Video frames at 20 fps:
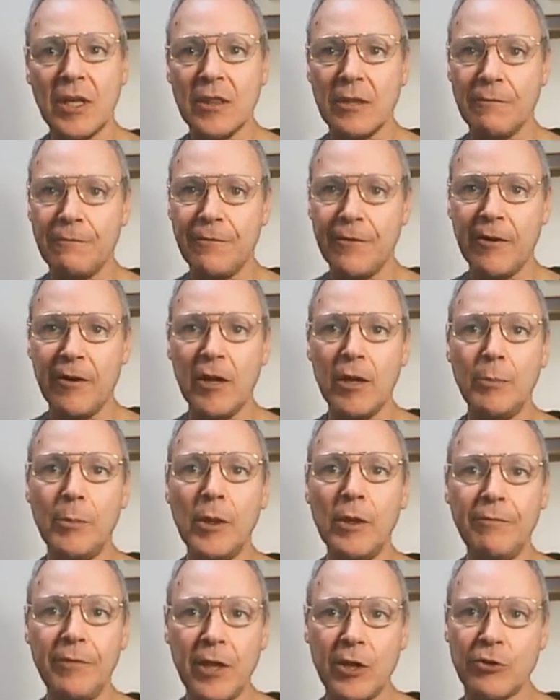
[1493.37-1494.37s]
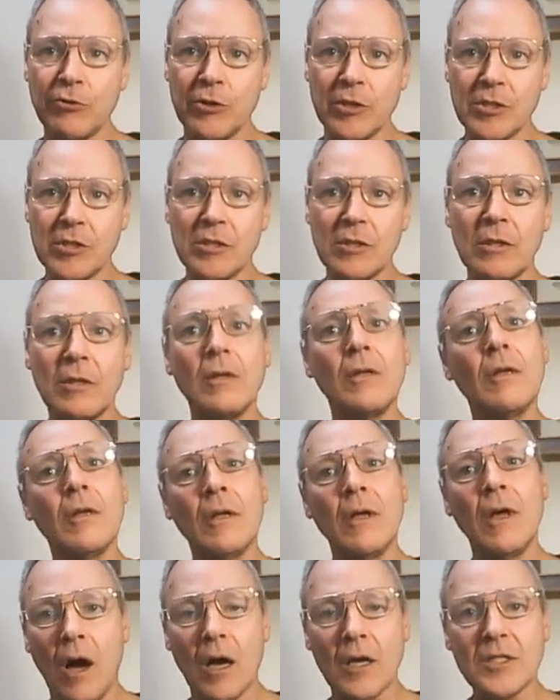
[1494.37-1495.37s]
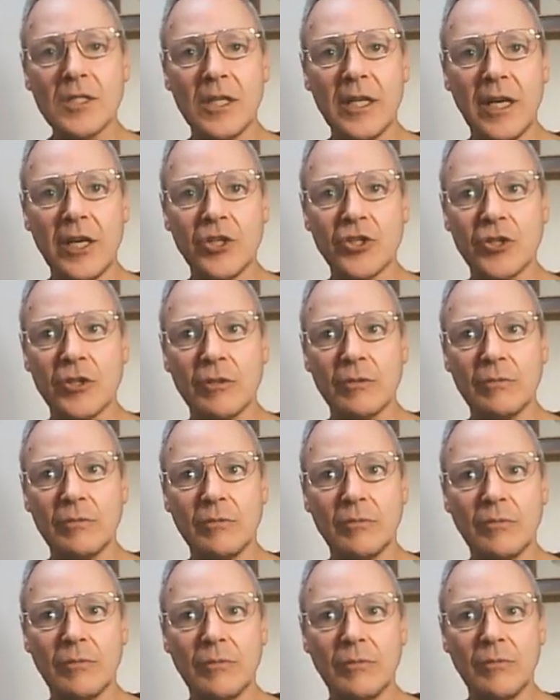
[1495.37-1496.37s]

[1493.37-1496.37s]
in the variable of interest, oxidation.